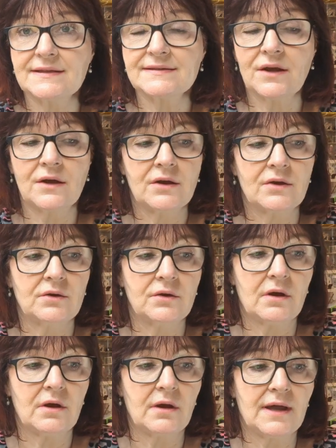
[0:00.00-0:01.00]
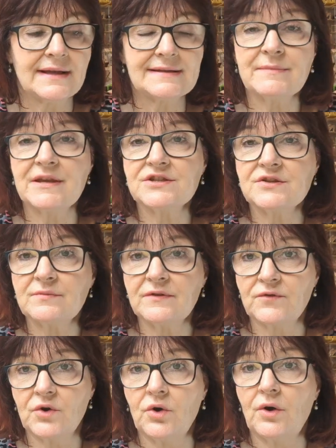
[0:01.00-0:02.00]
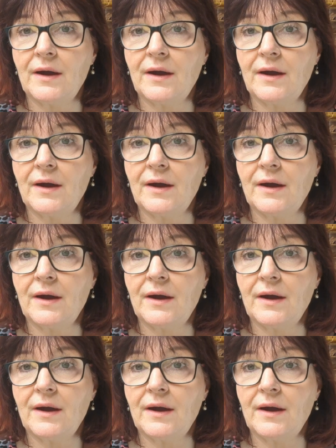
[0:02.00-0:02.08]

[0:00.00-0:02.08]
So as mentioned before,